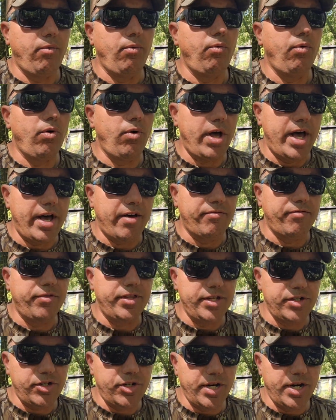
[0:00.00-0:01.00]
have
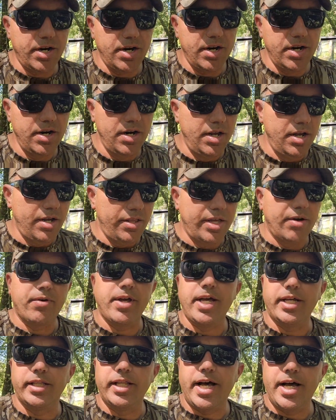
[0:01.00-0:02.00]
this year that we
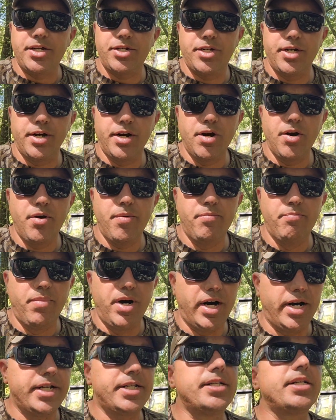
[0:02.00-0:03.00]
had last year,
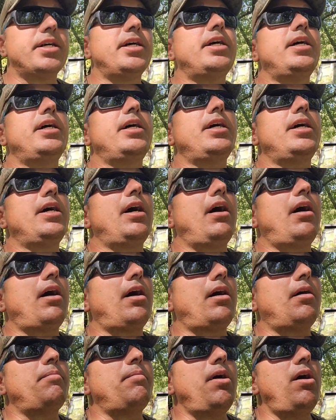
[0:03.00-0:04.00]
but
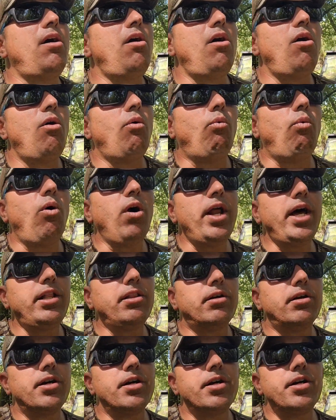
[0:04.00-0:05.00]
what I
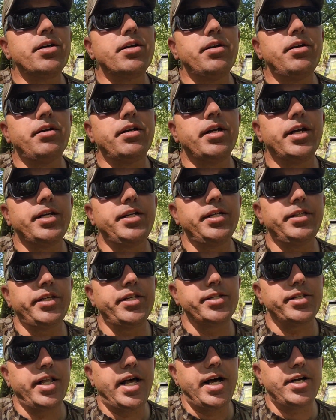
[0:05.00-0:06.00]
learned, and I did
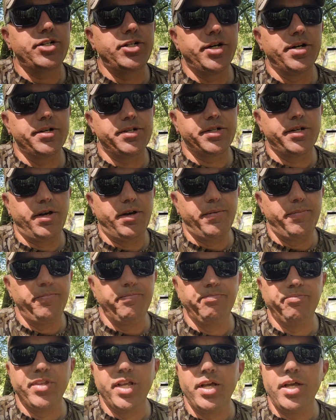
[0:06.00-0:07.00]
this last year some,
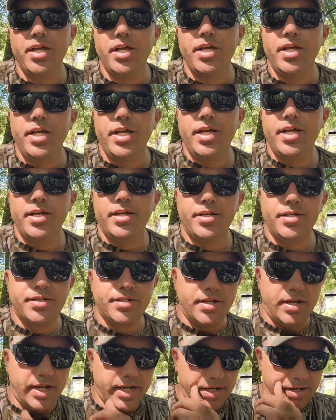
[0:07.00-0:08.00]

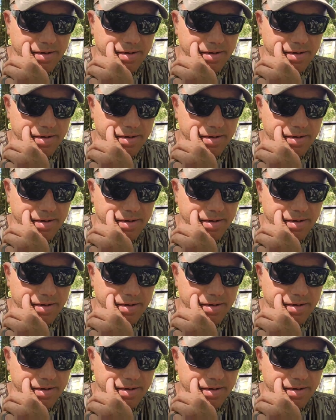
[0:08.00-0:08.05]
is I come